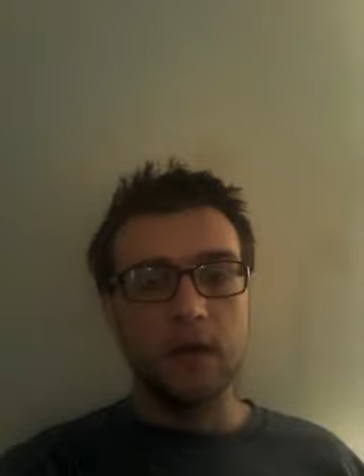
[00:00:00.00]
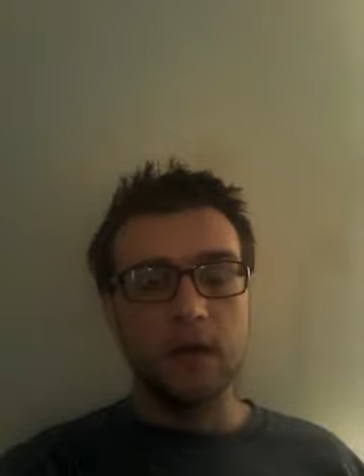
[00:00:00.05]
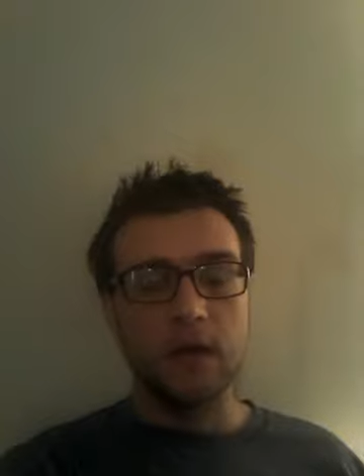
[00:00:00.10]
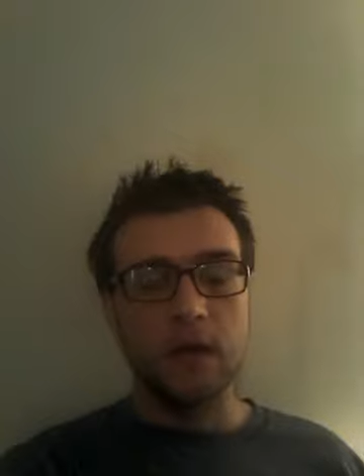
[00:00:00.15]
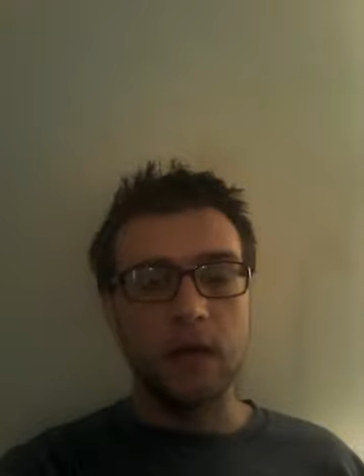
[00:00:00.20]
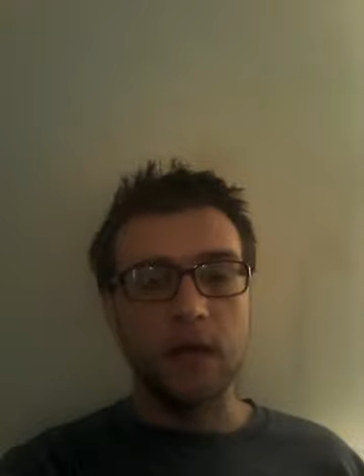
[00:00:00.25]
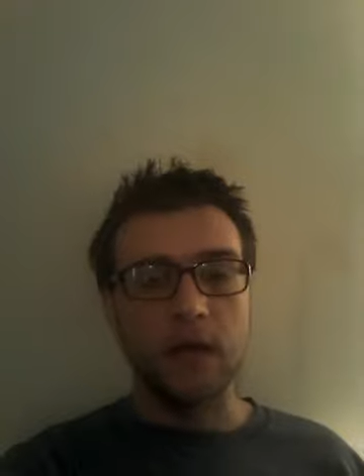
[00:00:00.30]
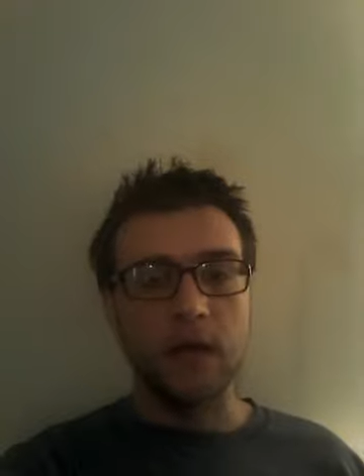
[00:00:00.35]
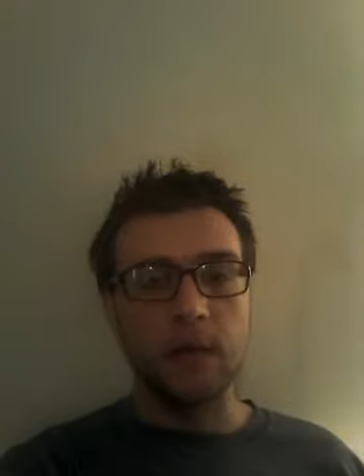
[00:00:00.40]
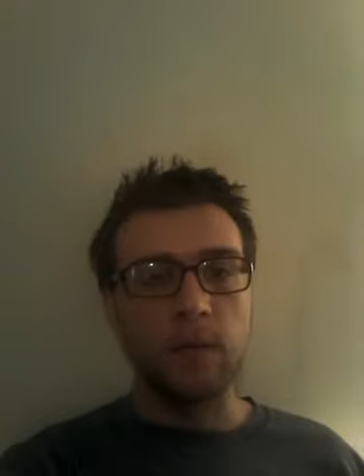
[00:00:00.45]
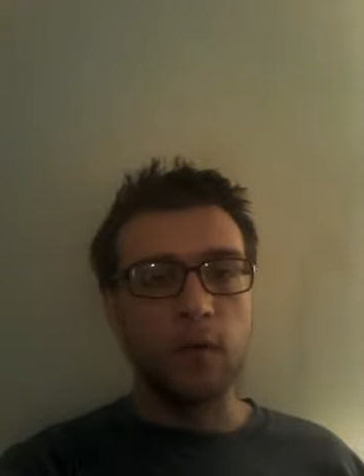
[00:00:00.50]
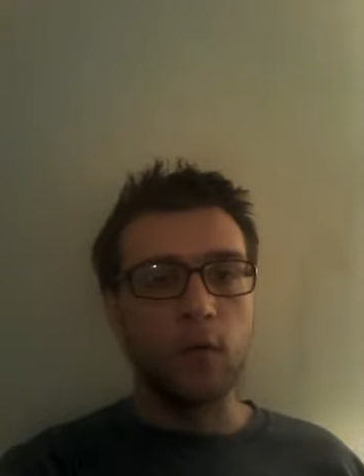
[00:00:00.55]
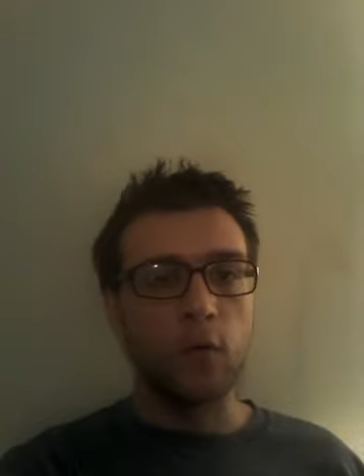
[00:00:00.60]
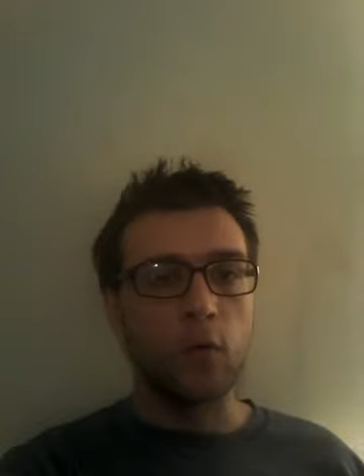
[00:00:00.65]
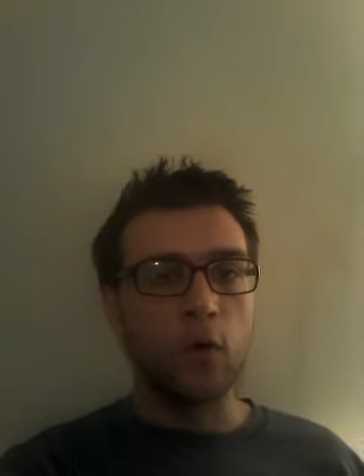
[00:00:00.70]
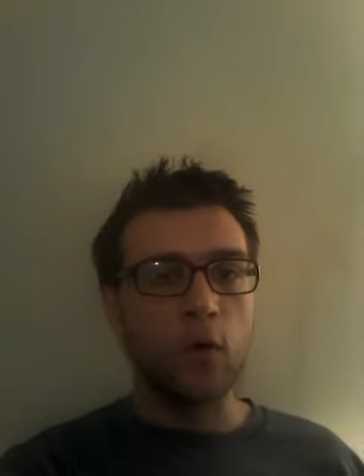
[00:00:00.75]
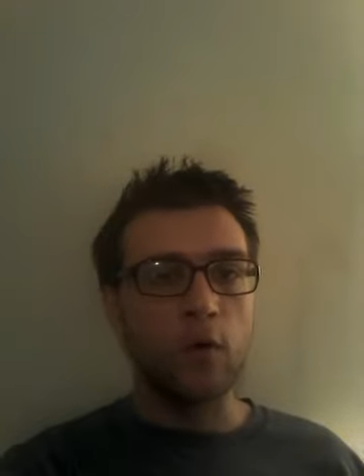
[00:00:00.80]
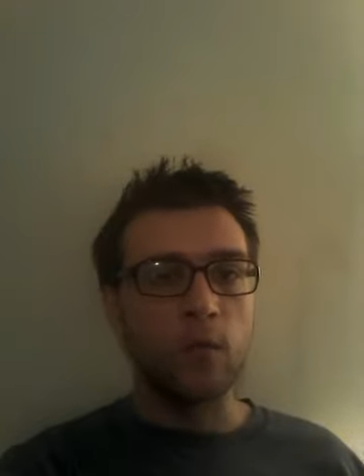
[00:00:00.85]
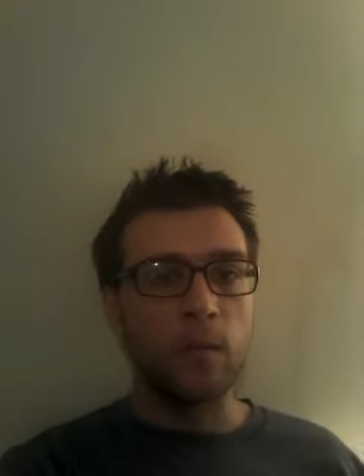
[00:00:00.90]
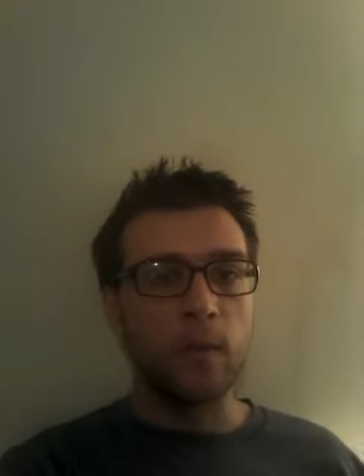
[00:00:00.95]
Like I'm a
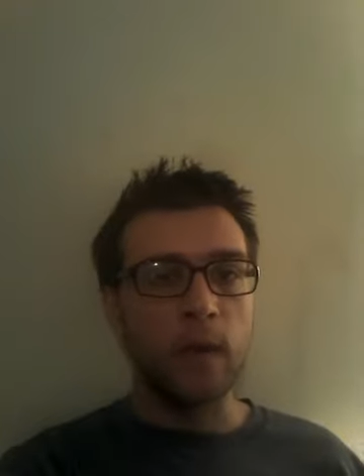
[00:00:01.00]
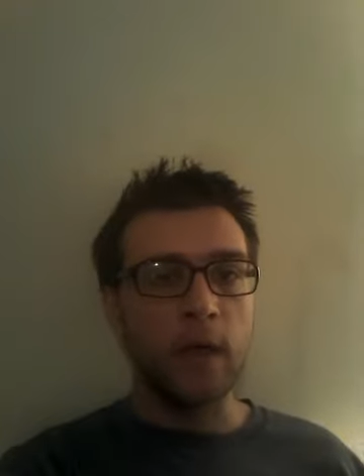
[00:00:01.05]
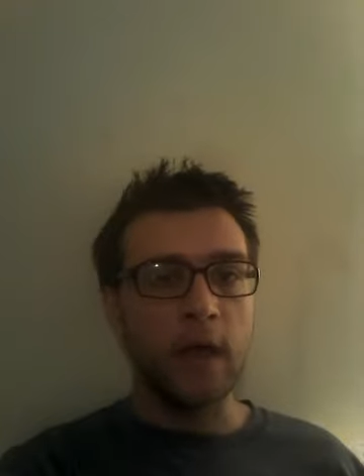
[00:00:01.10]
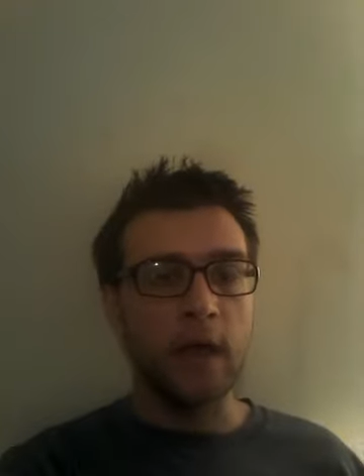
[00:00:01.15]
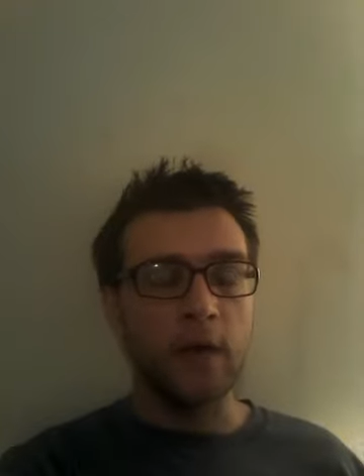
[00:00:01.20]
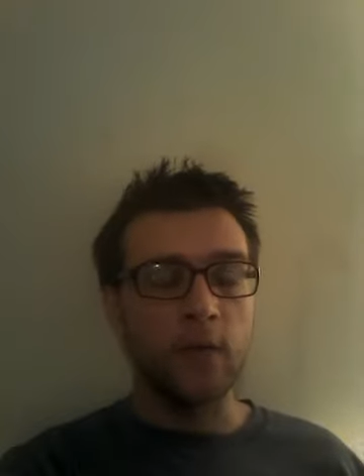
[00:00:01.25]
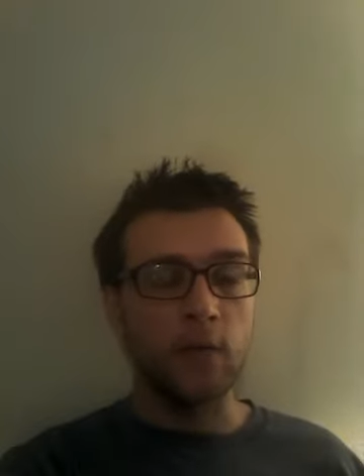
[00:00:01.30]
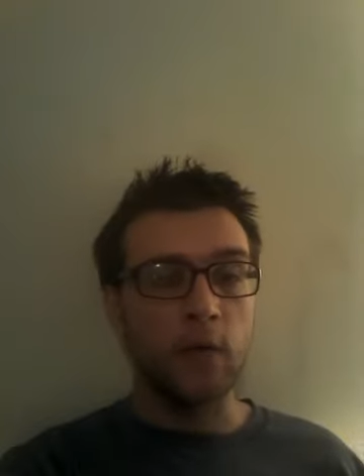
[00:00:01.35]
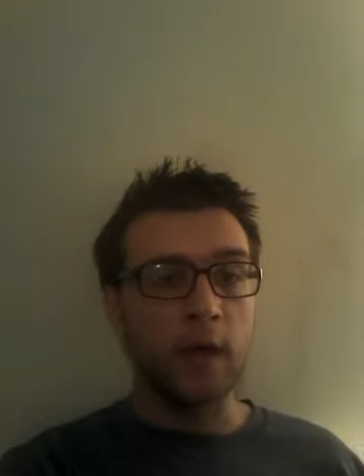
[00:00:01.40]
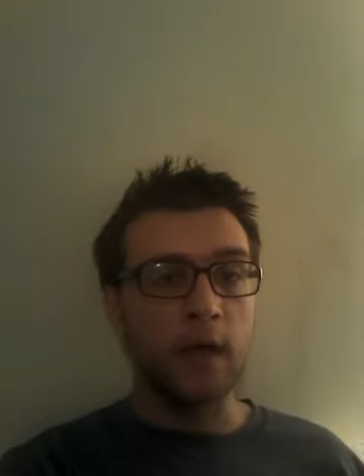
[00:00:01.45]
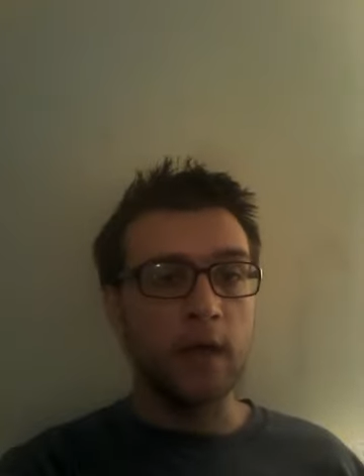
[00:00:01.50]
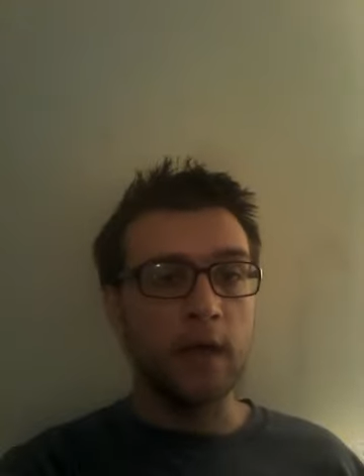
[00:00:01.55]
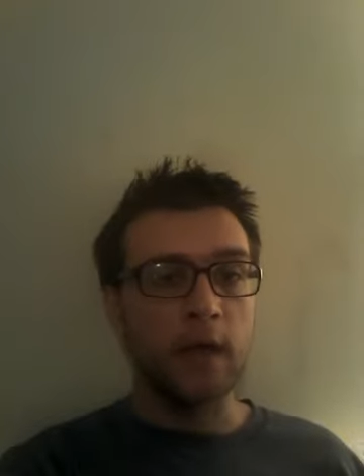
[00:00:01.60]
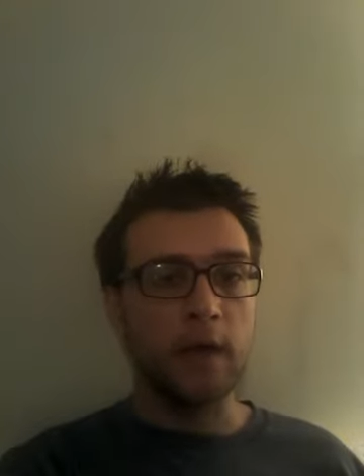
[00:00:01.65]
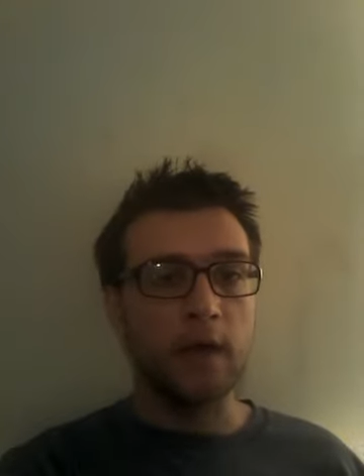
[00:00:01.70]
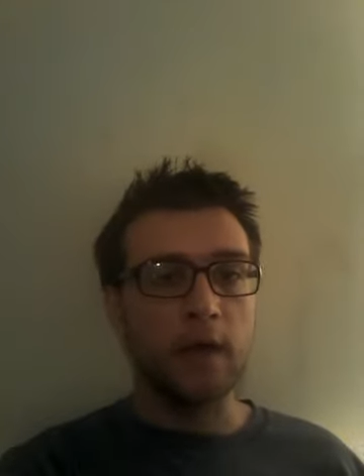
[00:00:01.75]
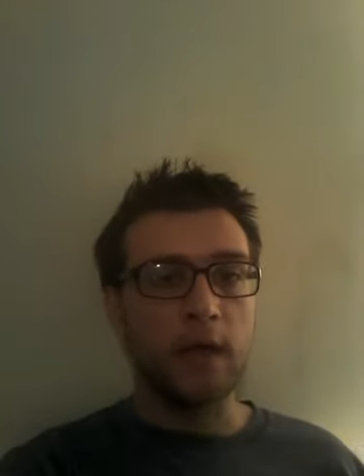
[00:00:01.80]
grown man, right?